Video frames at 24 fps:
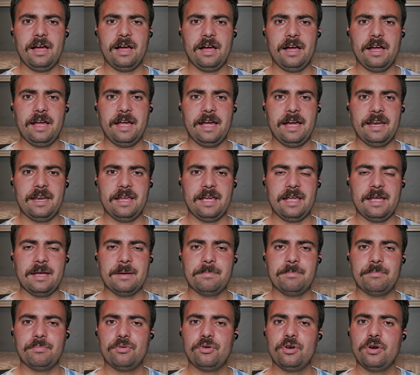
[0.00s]
I had a
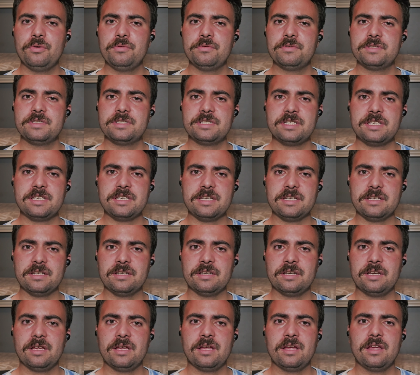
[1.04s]

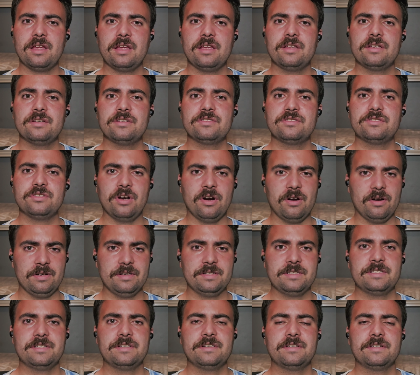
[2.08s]
protein
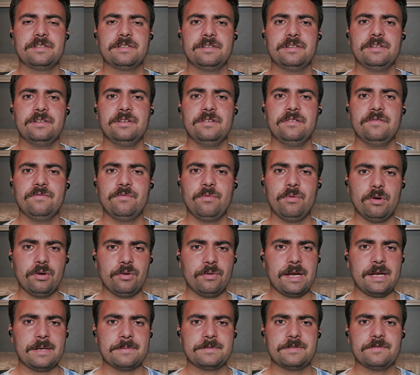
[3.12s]
tart. 4
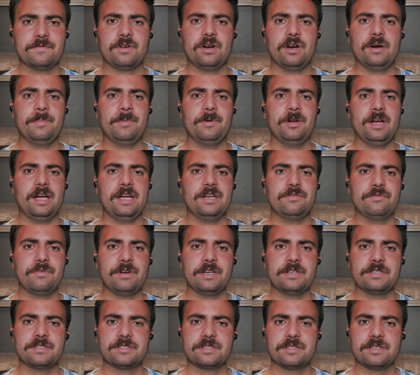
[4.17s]
grams of
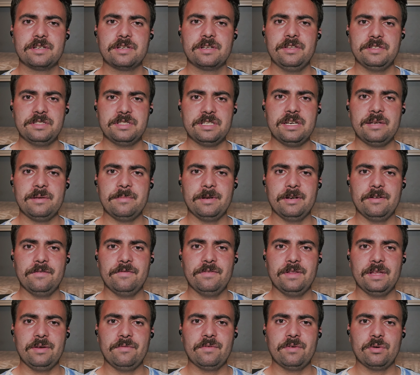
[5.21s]
carbohydrates. The cinnamon
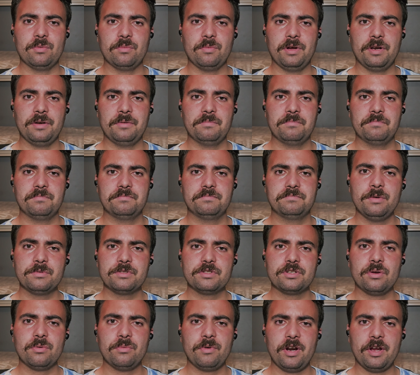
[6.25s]
flavored one. It was
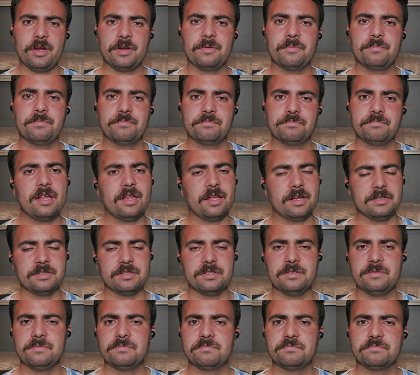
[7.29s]
alright. I liked
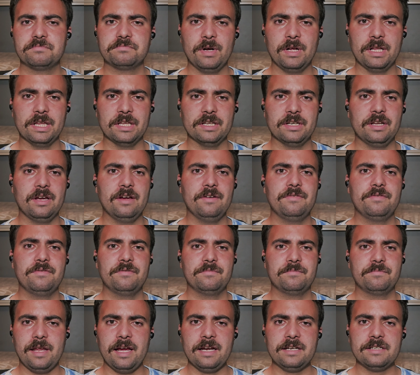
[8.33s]
it well enough.
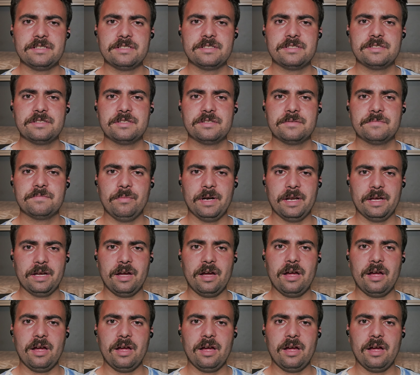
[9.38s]
Next, when I